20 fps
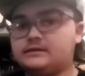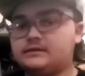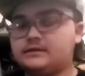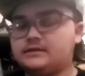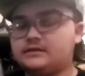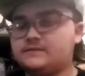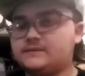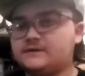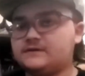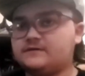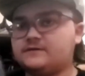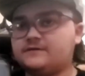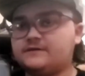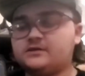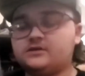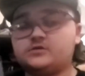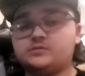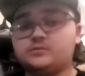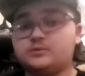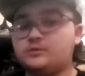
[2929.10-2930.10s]
The special
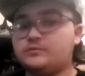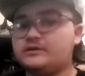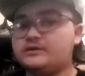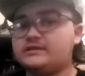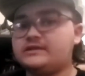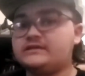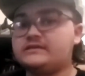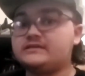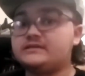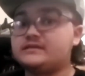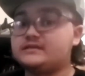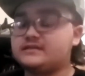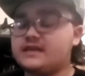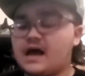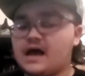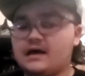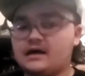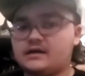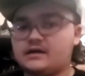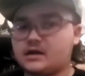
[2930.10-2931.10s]
features Blu-ray disc does
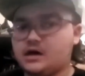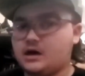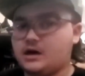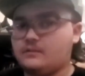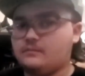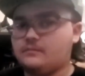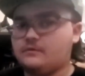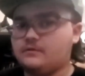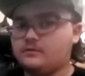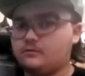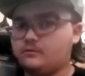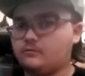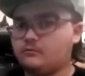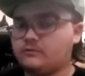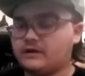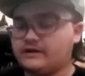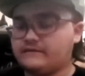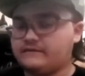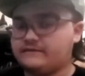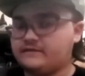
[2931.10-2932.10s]
not come
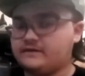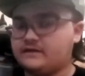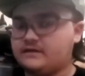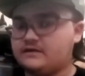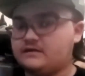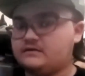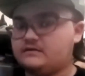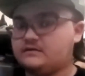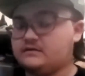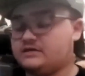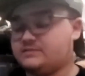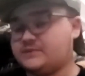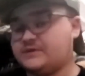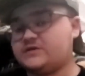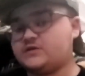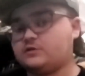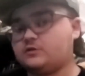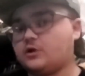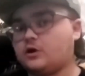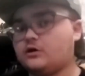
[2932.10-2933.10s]
with the
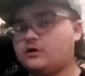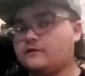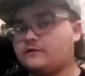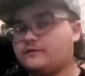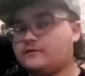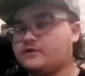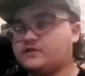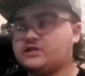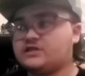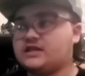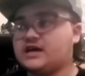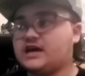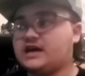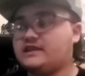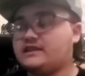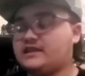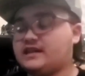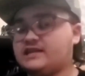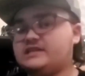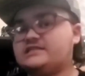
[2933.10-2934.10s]
special longer version. I
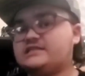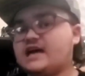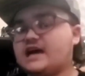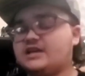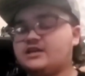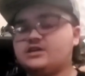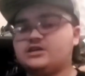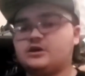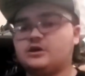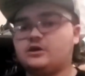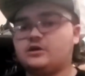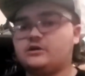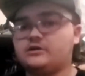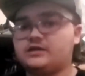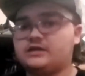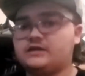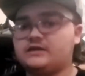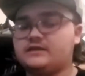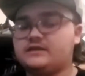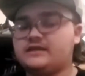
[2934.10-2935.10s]
think it's actually on
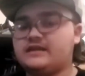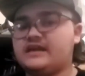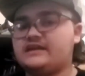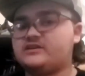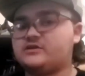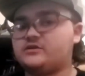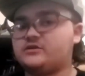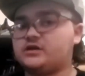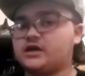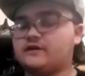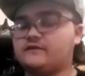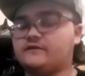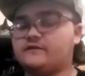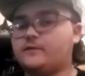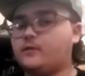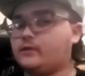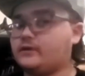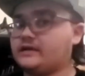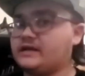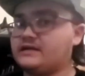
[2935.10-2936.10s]
the theatrical cut
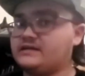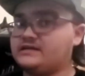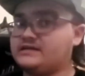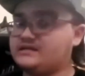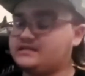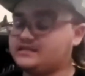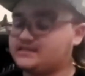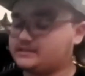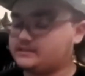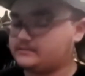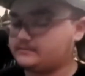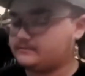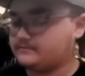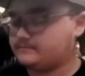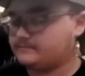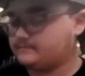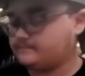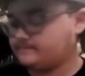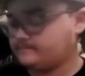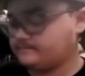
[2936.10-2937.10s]
4K disc.
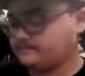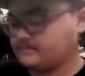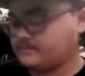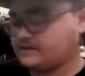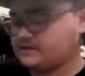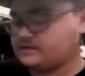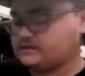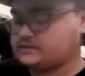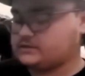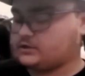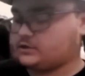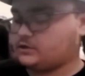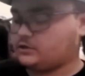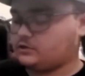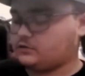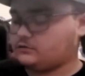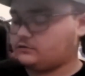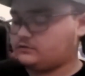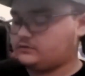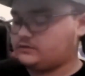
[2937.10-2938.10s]

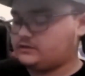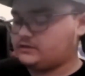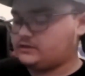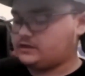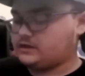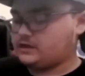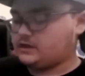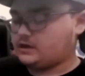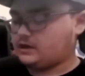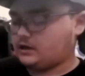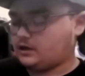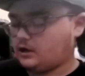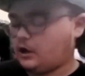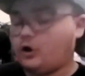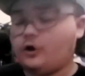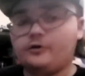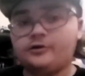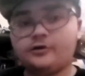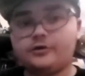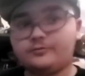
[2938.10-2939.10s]
So,
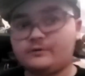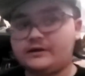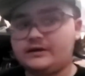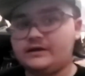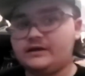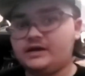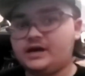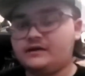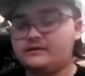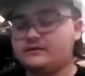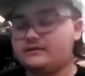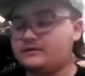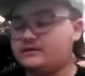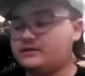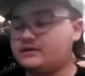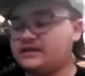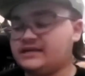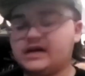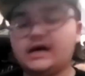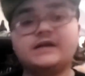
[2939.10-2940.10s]
all 3 of
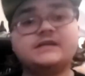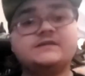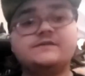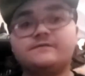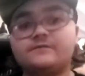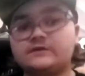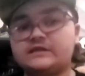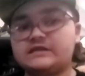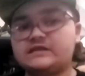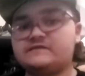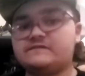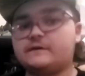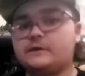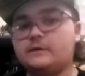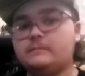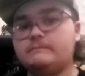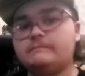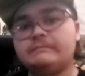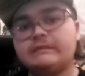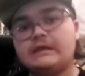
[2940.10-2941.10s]
the cuts for this
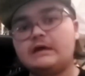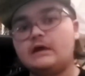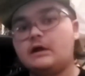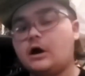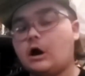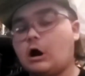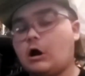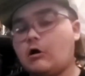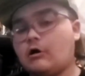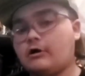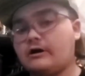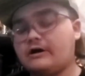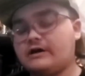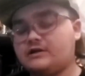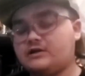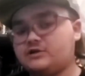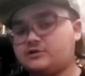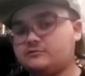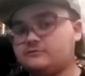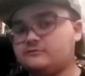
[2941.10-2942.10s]
film are
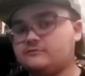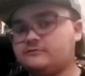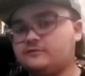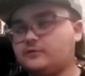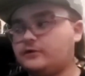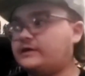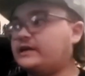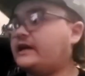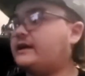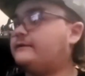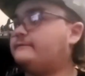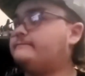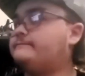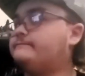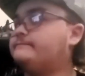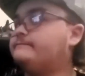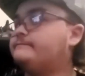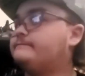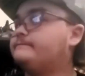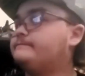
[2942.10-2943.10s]
in true 4K.
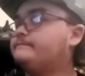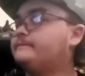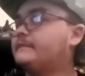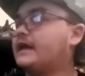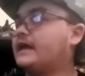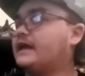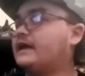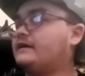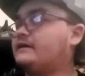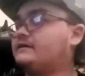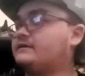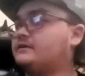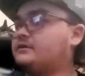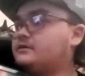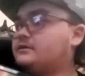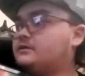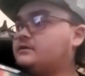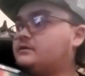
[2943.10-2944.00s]
And,